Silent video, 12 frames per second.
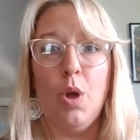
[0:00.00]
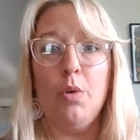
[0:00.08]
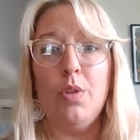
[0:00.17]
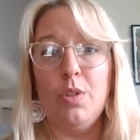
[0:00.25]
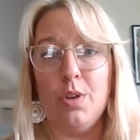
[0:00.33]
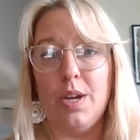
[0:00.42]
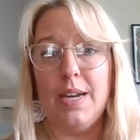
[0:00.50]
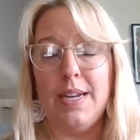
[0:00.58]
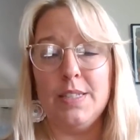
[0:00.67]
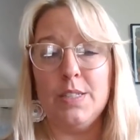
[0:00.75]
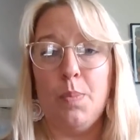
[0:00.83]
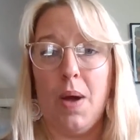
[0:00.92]
know that they're going to
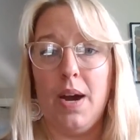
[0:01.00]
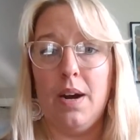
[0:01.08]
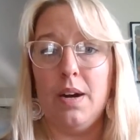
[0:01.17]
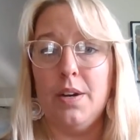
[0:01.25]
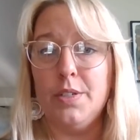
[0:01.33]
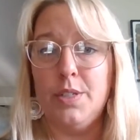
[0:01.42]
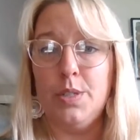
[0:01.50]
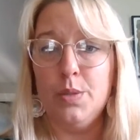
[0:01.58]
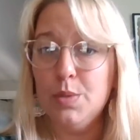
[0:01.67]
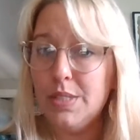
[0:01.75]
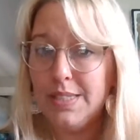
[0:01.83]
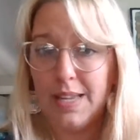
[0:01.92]
expire.
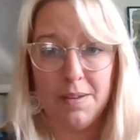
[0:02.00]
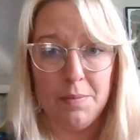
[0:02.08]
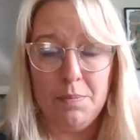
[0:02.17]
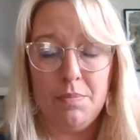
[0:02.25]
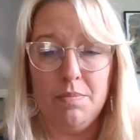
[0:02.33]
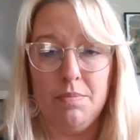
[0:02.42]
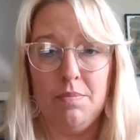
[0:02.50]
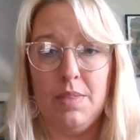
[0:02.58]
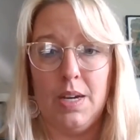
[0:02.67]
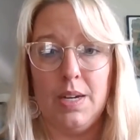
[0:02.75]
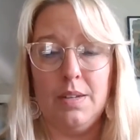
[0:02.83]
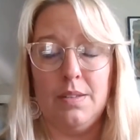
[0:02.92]
Use them.
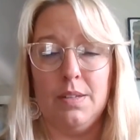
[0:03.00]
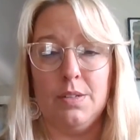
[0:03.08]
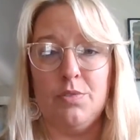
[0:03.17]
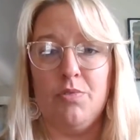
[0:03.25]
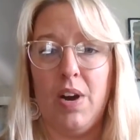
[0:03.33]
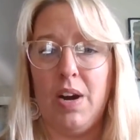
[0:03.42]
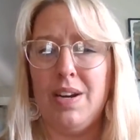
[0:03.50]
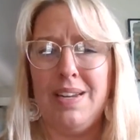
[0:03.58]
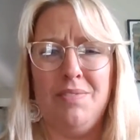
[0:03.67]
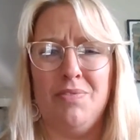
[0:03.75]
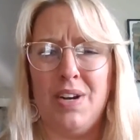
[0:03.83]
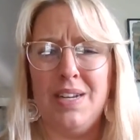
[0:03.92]
There's
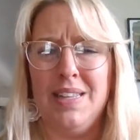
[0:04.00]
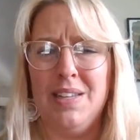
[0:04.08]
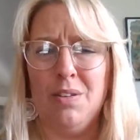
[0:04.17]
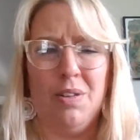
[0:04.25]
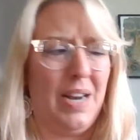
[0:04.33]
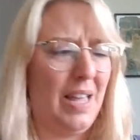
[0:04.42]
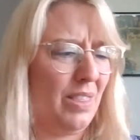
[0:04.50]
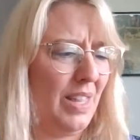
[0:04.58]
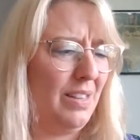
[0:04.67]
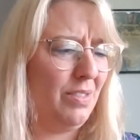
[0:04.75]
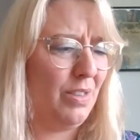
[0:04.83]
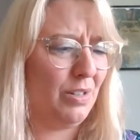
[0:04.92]
very, very little, and I
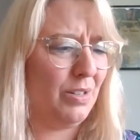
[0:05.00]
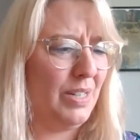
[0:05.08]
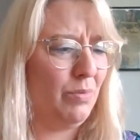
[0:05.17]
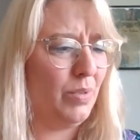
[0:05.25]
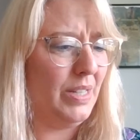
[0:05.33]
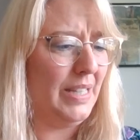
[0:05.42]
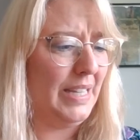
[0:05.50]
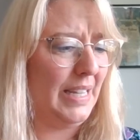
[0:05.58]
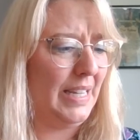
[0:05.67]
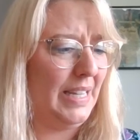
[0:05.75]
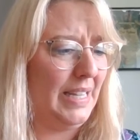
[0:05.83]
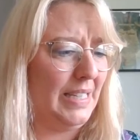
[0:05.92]
think there really
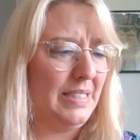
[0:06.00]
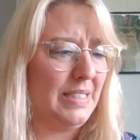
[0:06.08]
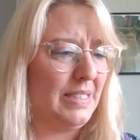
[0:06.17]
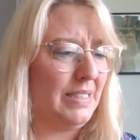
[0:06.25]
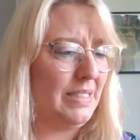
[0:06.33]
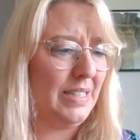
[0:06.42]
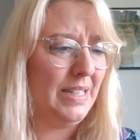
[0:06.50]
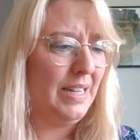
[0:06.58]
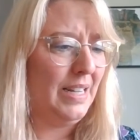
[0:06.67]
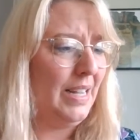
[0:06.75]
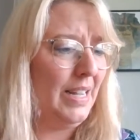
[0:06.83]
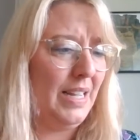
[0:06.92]
isn't
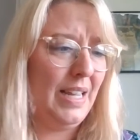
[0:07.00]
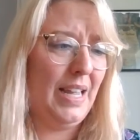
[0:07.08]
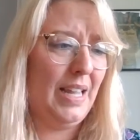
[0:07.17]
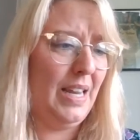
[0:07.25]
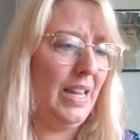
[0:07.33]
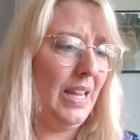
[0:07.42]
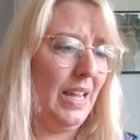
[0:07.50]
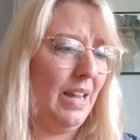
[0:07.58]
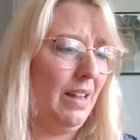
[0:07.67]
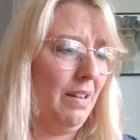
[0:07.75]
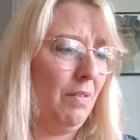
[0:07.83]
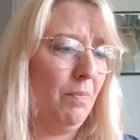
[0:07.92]
any.
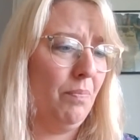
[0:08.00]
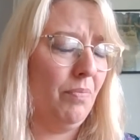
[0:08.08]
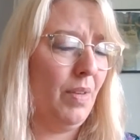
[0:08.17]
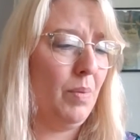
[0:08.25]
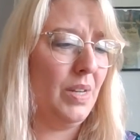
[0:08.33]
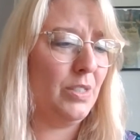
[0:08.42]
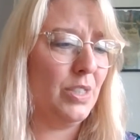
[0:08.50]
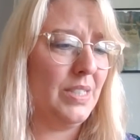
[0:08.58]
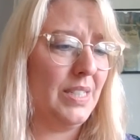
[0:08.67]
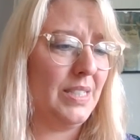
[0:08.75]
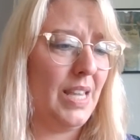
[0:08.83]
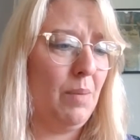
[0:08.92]
I mean, it
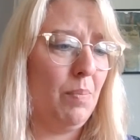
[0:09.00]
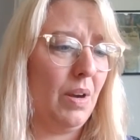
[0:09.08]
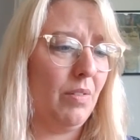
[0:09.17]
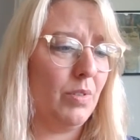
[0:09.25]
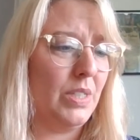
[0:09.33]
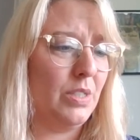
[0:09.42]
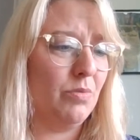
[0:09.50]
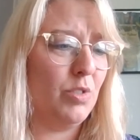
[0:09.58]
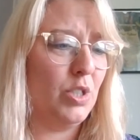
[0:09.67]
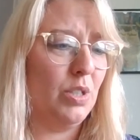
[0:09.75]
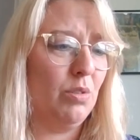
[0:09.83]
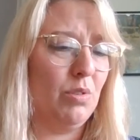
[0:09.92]
just says keep out of reach of
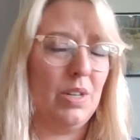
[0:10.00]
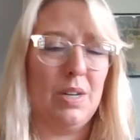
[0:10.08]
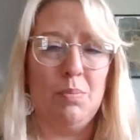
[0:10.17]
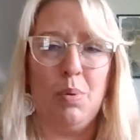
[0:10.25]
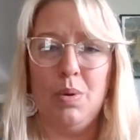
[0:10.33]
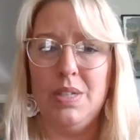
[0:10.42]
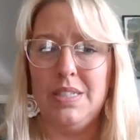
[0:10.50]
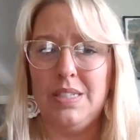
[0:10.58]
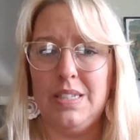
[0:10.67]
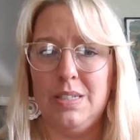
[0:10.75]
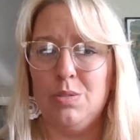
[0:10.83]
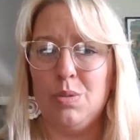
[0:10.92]
children and
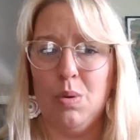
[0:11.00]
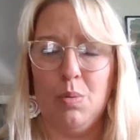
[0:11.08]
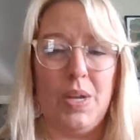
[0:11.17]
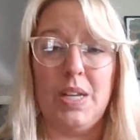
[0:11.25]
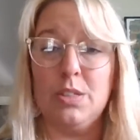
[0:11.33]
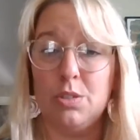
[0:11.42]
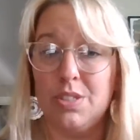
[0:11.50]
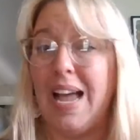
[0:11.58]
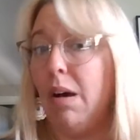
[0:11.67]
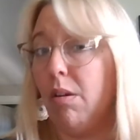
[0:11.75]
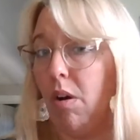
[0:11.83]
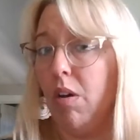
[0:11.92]
poison control because there's
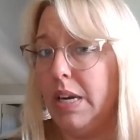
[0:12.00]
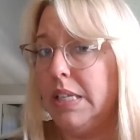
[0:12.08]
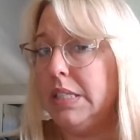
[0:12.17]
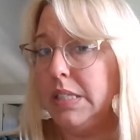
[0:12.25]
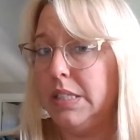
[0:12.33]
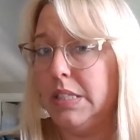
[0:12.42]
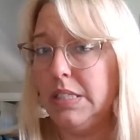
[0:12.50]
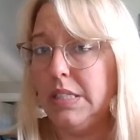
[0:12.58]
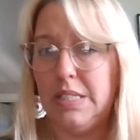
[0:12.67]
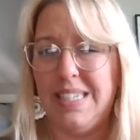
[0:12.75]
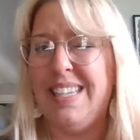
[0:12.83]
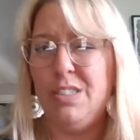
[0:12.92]
alcohol. That's
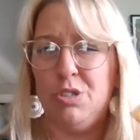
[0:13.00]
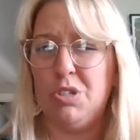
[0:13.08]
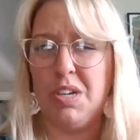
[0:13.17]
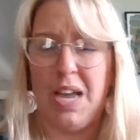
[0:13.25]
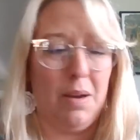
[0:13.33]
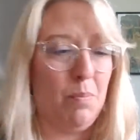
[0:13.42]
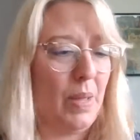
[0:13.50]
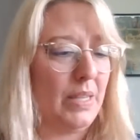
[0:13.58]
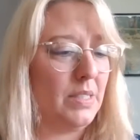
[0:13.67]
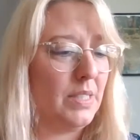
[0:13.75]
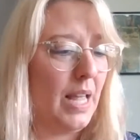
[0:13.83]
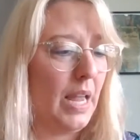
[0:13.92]
a tincture kind of
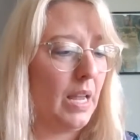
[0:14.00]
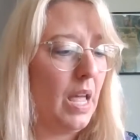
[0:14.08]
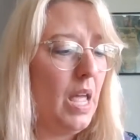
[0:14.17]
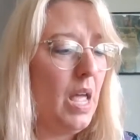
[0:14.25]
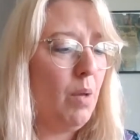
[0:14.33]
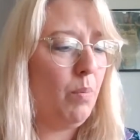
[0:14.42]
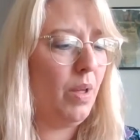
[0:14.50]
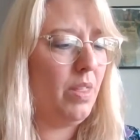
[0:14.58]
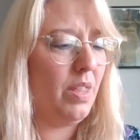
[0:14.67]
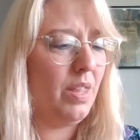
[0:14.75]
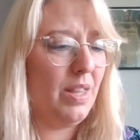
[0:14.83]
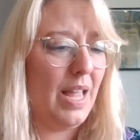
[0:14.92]
base thing. But
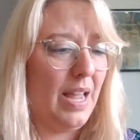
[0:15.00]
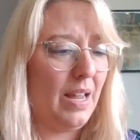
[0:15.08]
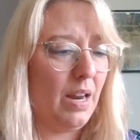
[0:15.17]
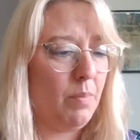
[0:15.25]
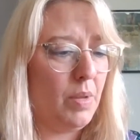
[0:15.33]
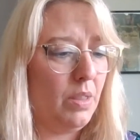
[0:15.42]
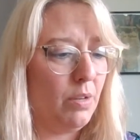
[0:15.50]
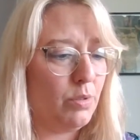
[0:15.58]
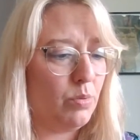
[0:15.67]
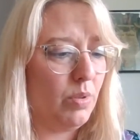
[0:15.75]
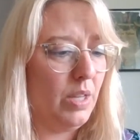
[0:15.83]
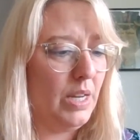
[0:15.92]
other than that, I mean,
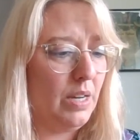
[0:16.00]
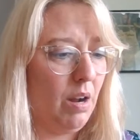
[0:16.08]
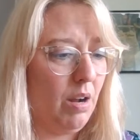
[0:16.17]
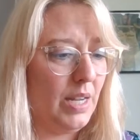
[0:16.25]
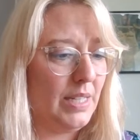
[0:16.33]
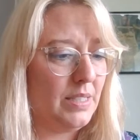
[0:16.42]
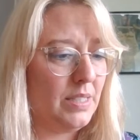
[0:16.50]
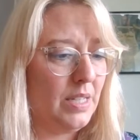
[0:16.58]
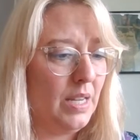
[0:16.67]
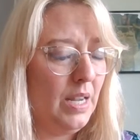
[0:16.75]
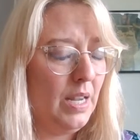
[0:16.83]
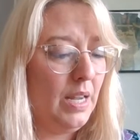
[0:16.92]
there's really not
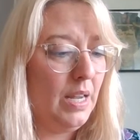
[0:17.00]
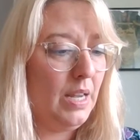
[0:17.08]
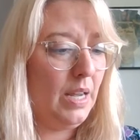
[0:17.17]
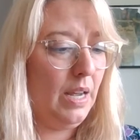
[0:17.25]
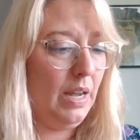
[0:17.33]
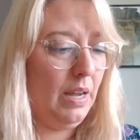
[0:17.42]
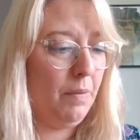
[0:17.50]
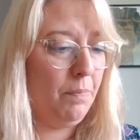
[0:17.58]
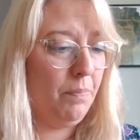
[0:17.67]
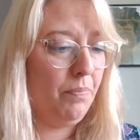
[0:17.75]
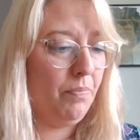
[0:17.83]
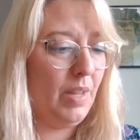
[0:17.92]

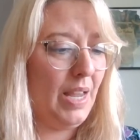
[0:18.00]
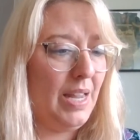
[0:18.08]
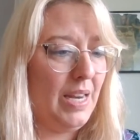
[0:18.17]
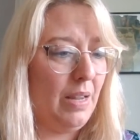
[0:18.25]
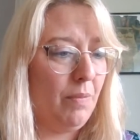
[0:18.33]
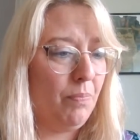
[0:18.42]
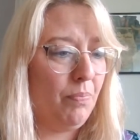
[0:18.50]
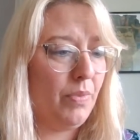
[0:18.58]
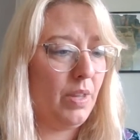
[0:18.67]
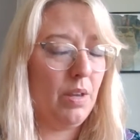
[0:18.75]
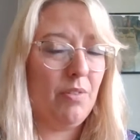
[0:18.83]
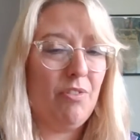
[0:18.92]
any
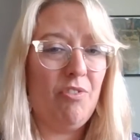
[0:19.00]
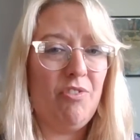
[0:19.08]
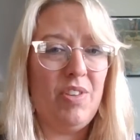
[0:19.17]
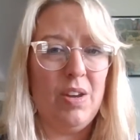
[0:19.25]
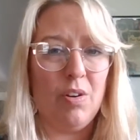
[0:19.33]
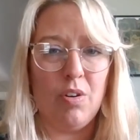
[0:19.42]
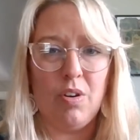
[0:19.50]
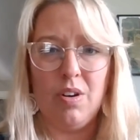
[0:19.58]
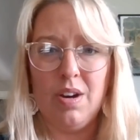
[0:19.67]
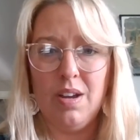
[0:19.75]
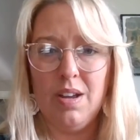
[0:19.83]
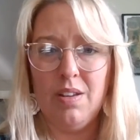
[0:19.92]

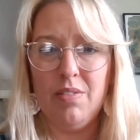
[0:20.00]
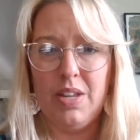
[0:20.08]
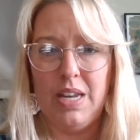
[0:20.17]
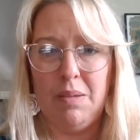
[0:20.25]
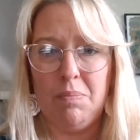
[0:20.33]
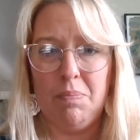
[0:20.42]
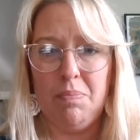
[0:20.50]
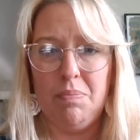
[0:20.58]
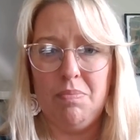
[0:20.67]
fear of any